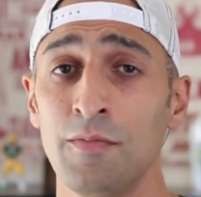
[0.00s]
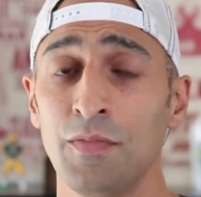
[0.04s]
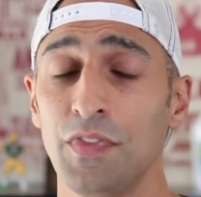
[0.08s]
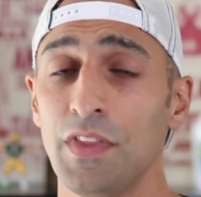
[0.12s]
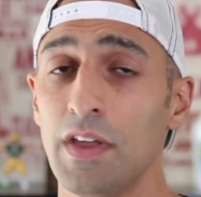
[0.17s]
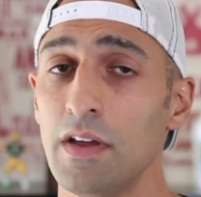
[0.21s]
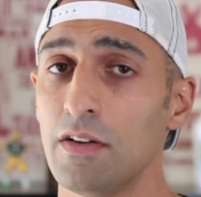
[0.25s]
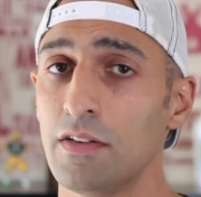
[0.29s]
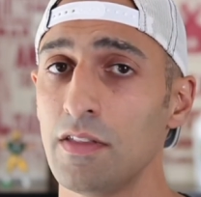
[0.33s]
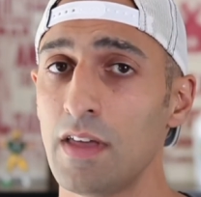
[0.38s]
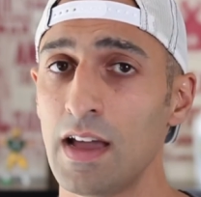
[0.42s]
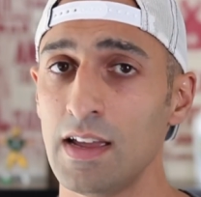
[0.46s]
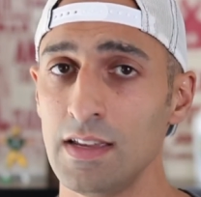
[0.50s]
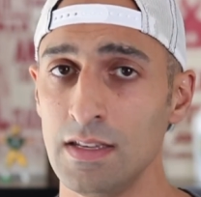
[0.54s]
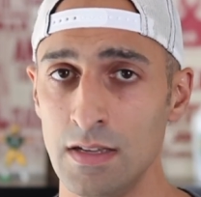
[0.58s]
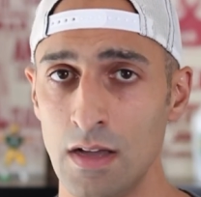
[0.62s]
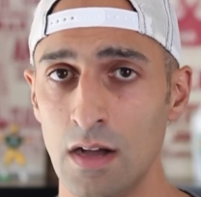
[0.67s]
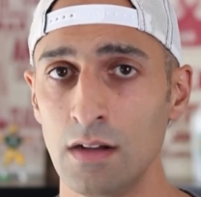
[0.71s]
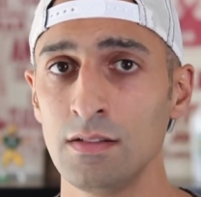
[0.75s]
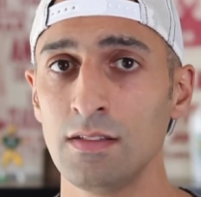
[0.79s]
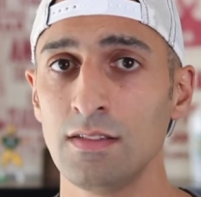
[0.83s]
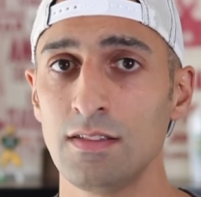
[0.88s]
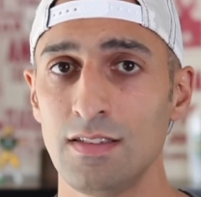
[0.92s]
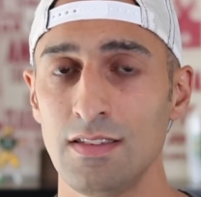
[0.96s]
They're that
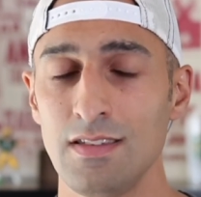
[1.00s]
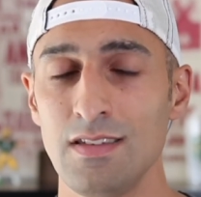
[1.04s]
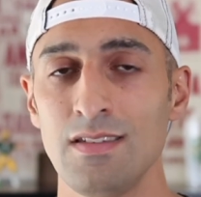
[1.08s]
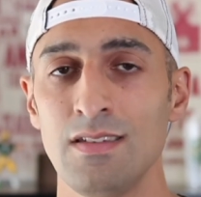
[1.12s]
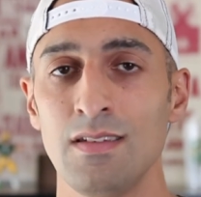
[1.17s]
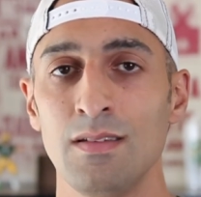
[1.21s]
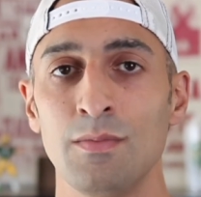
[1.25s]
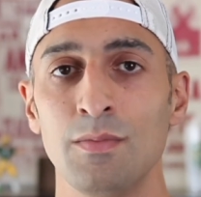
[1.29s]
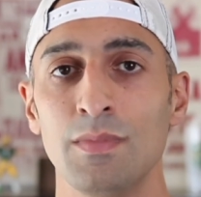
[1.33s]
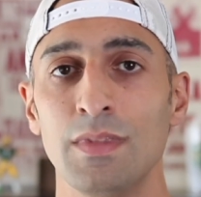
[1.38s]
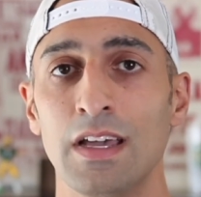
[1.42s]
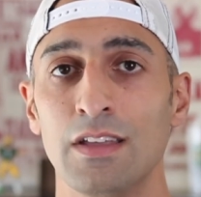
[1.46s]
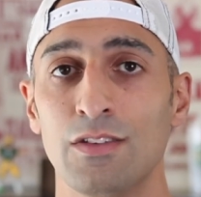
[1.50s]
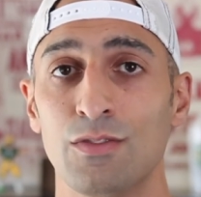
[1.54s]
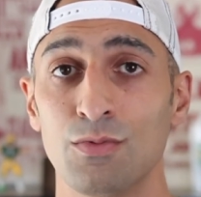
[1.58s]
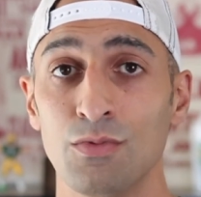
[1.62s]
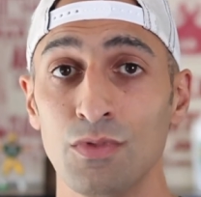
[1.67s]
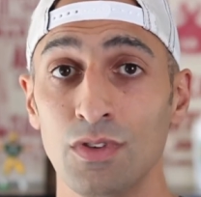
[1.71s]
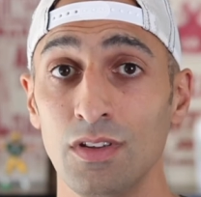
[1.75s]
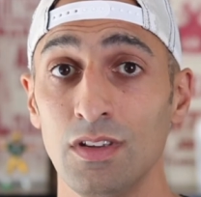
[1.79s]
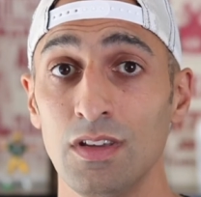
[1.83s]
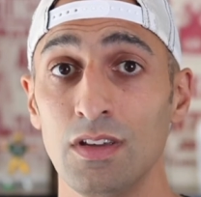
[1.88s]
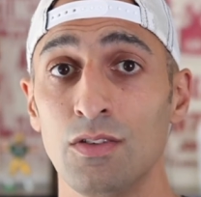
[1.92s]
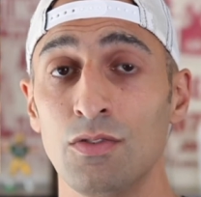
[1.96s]
young team that's
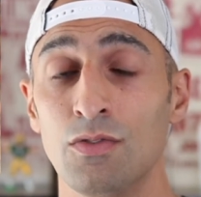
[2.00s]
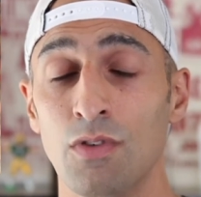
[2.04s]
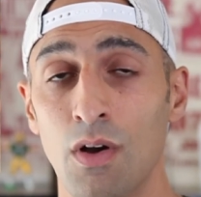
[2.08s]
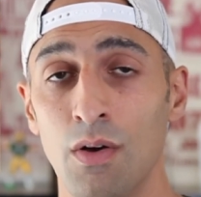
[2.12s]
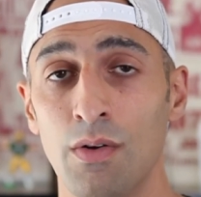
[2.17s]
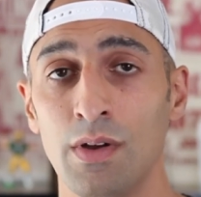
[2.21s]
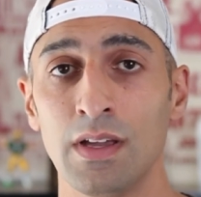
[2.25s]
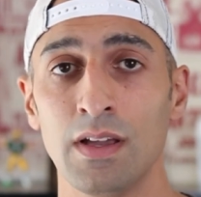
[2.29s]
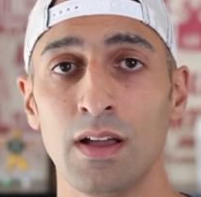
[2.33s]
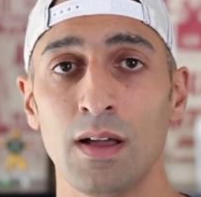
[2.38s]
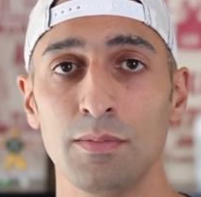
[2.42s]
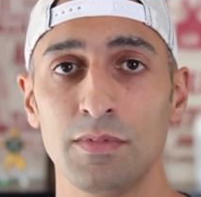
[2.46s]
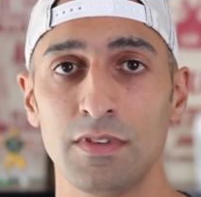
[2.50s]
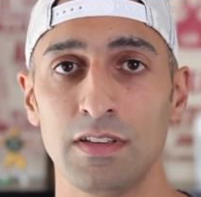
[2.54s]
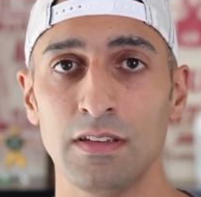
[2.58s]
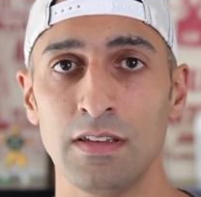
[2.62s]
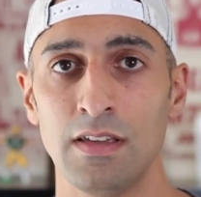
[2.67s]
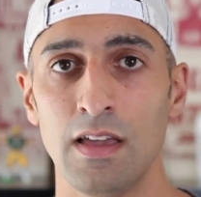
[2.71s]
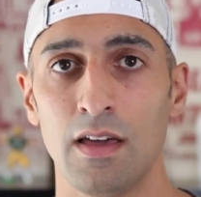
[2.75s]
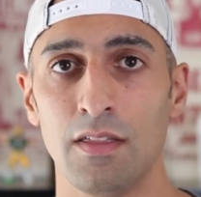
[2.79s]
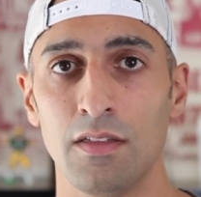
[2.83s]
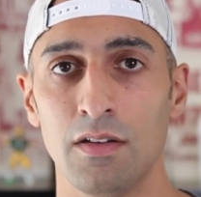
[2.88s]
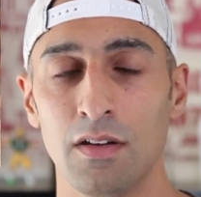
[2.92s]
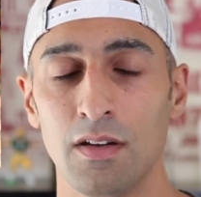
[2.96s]
really growing up
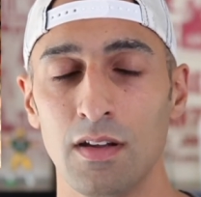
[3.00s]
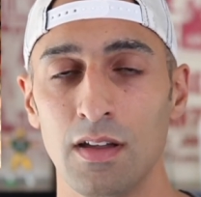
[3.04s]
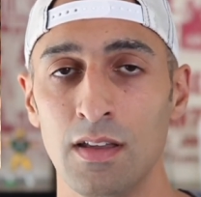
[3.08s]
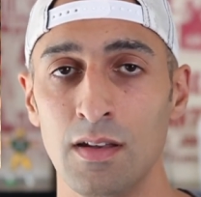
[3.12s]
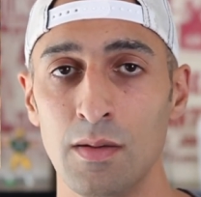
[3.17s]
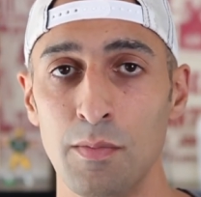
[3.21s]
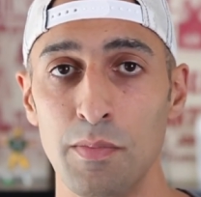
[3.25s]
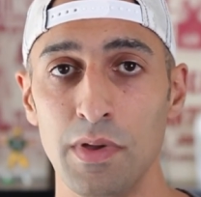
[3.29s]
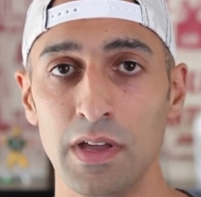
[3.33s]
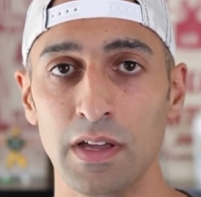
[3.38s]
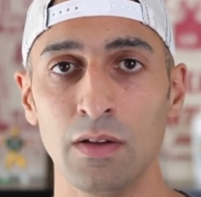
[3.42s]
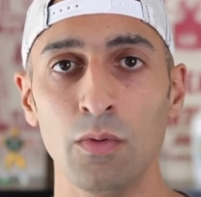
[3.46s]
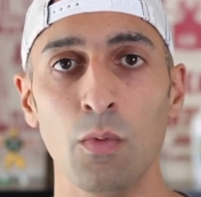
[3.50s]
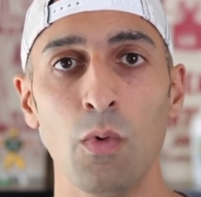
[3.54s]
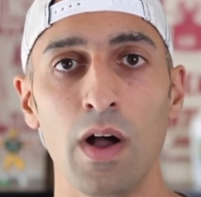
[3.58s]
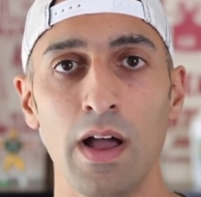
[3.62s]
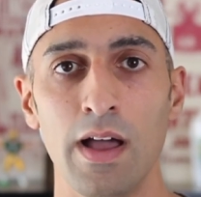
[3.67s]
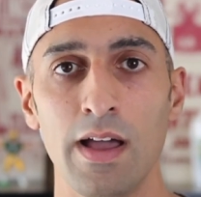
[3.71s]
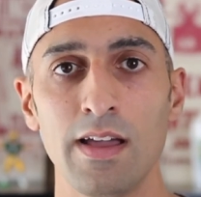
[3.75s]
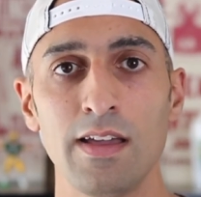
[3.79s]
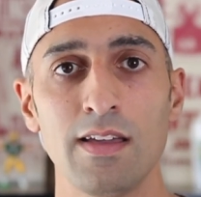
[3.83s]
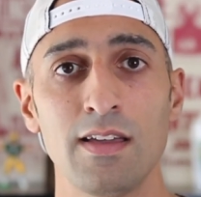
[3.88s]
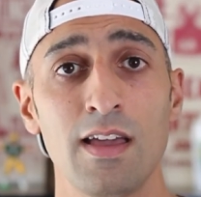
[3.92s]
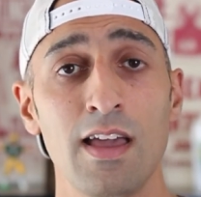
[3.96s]
together in a big
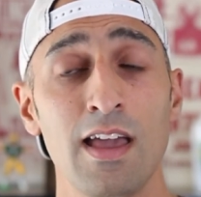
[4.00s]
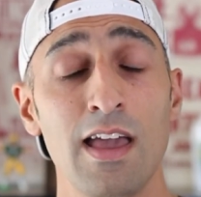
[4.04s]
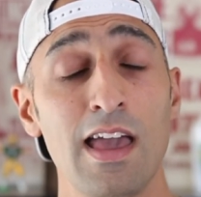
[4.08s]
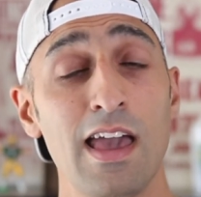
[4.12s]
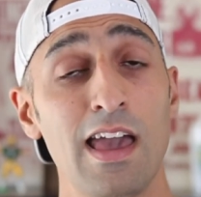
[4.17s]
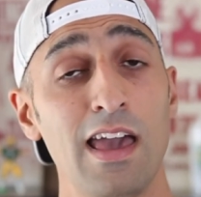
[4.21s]
way.